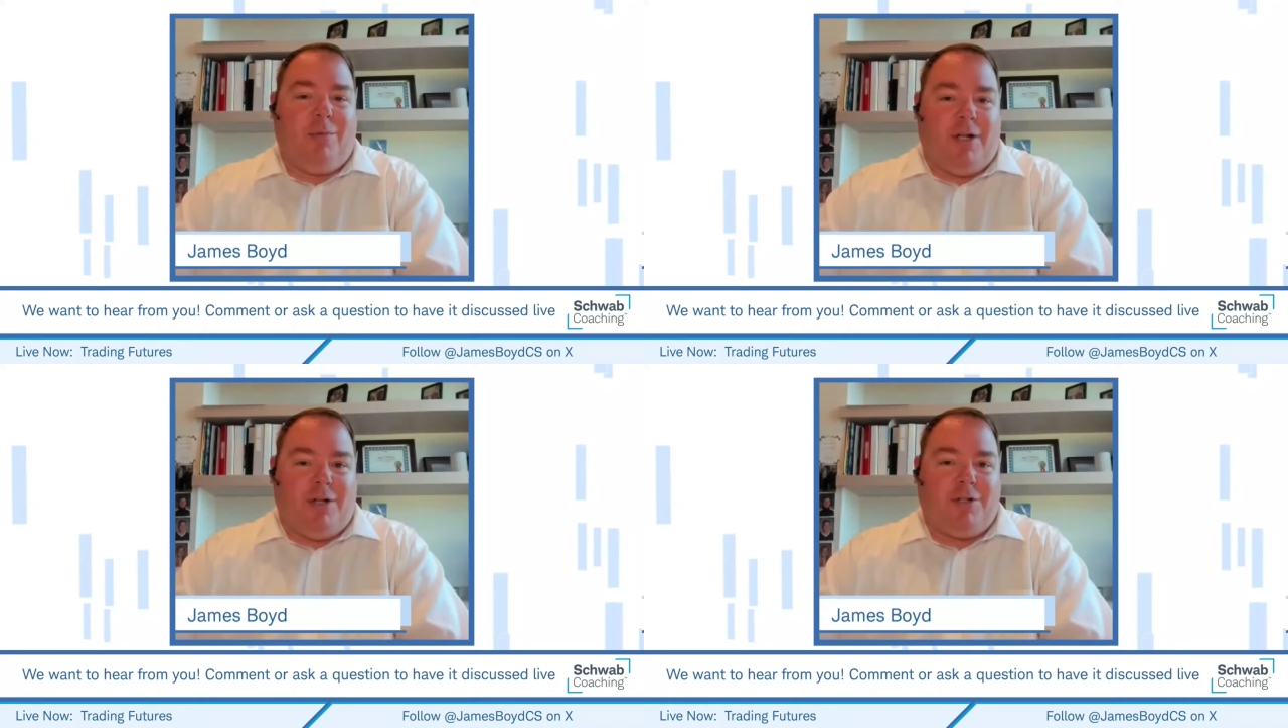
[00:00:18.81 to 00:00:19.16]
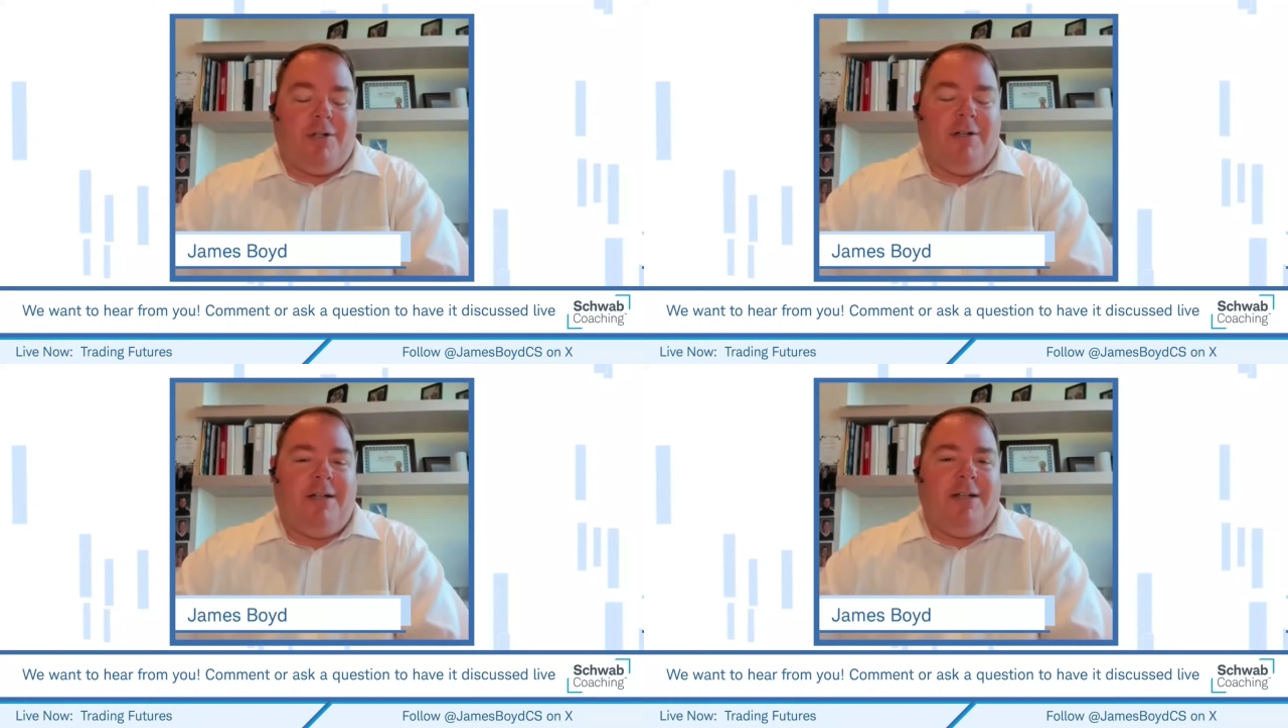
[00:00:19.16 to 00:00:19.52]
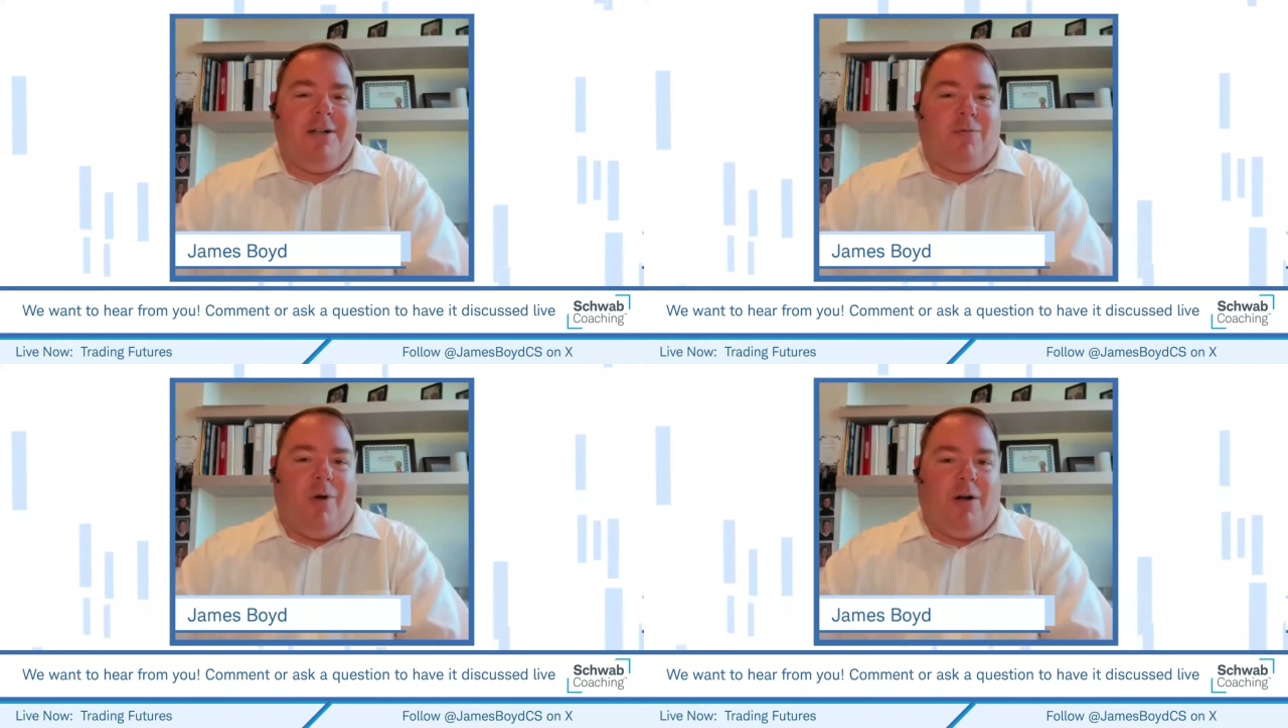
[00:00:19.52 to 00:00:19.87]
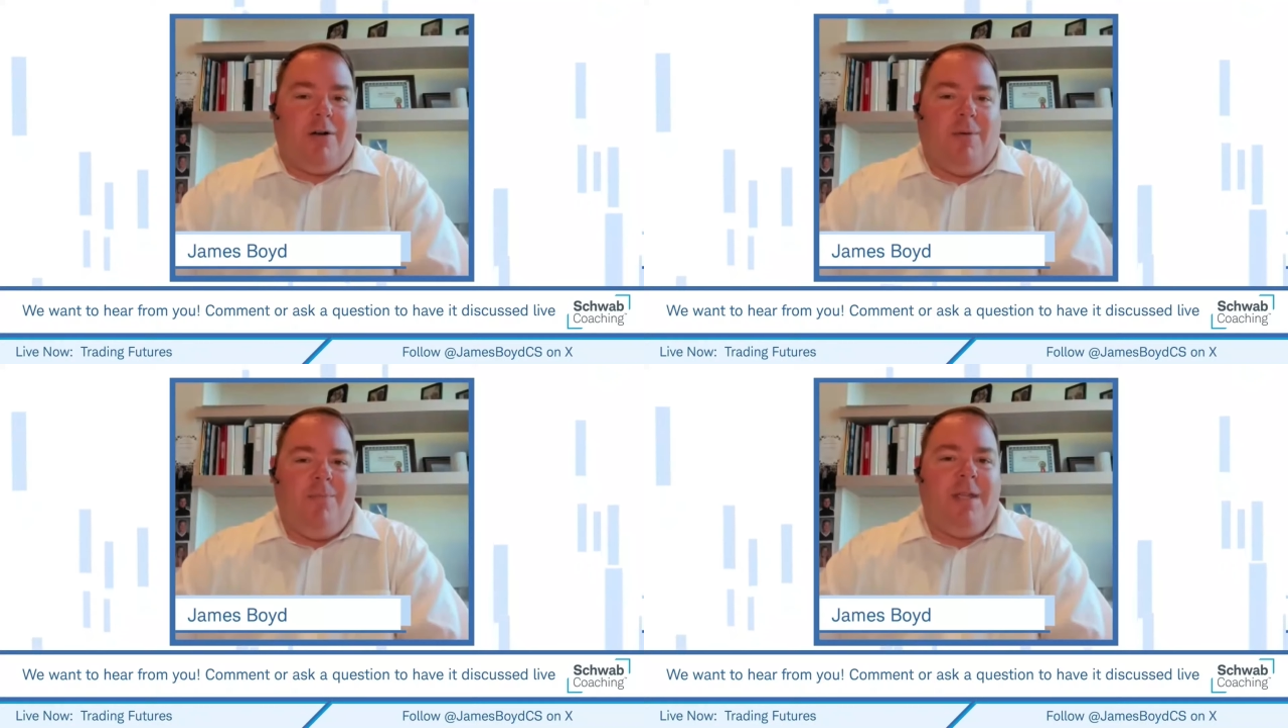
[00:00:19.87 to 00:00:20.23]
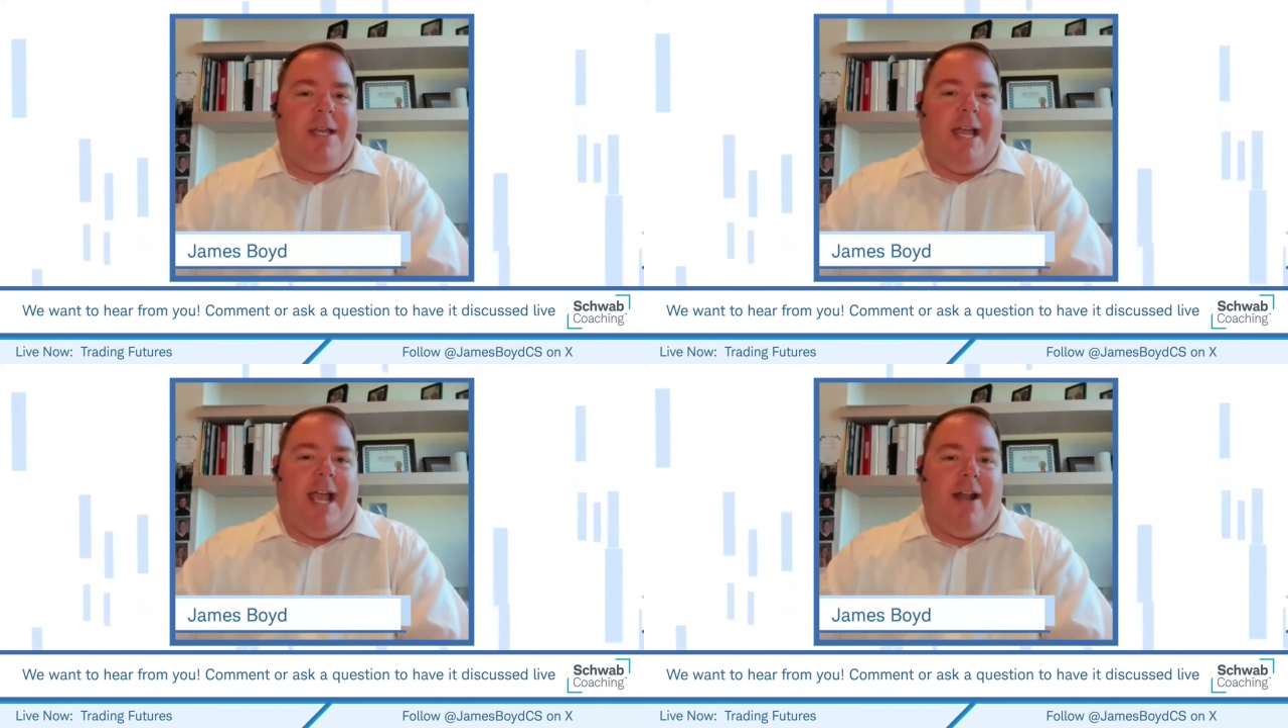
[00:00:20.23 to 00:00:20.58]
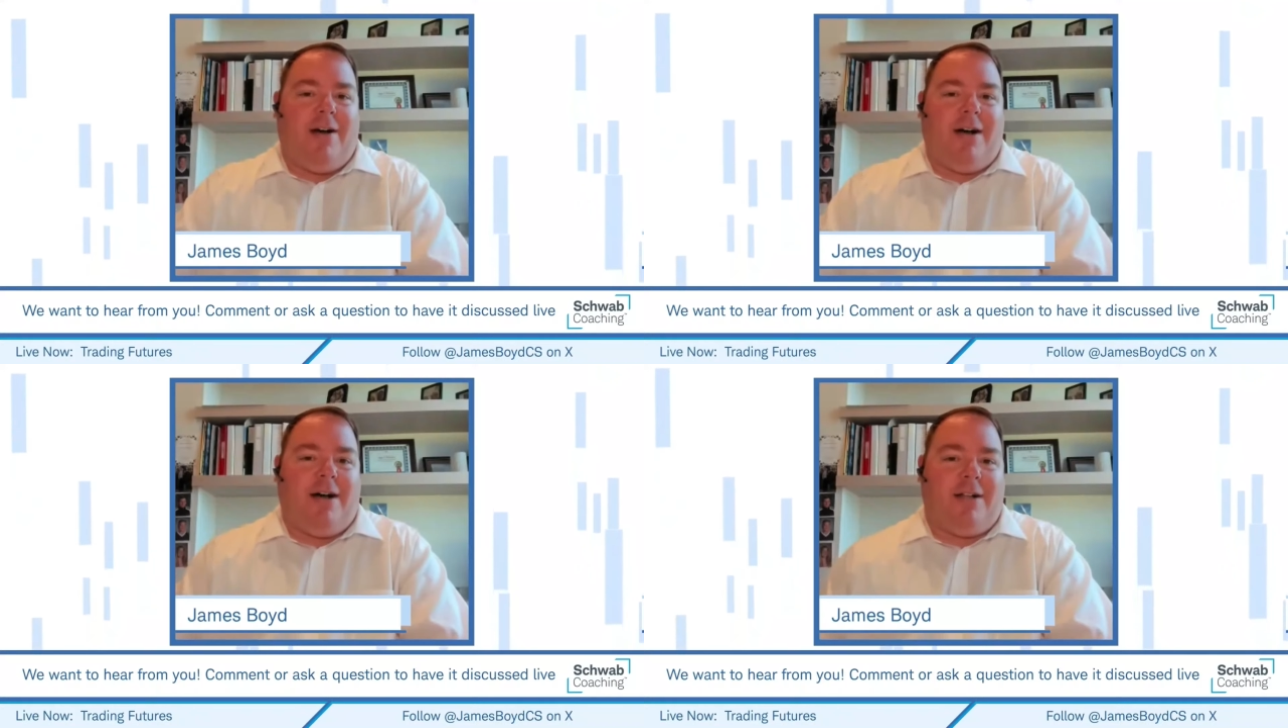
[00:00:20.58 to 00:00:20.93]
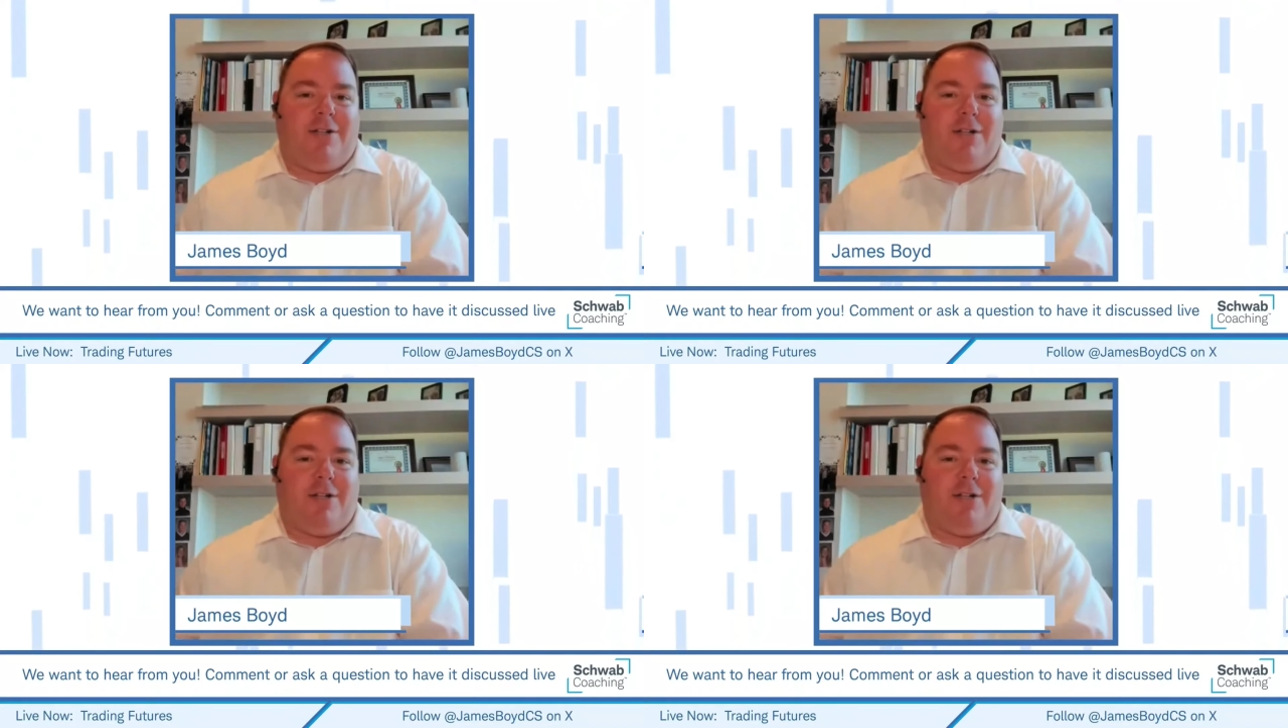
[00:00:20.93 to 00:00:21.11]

Pleasure. Welcome. And uh,